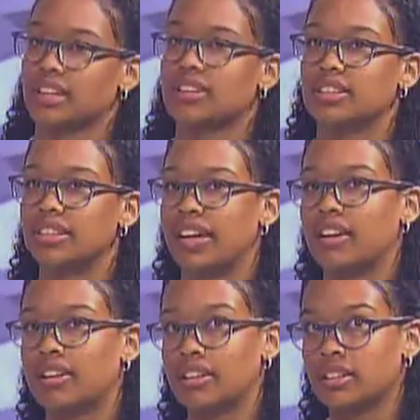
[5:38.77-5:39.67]
Secondly, I
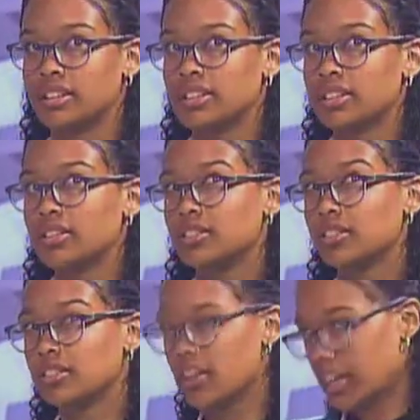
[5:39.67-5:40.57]
got a
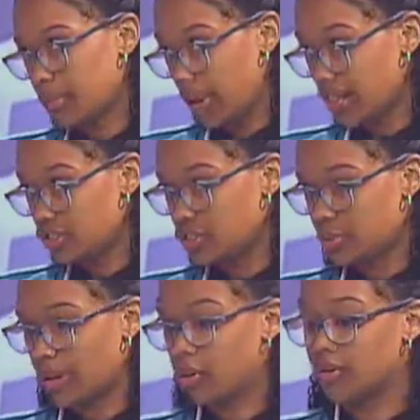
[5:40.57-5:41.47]
cooking badge
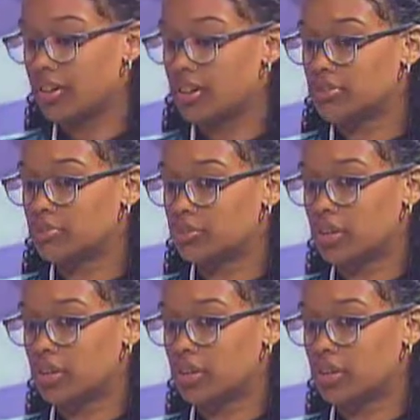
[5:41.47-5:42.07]
where over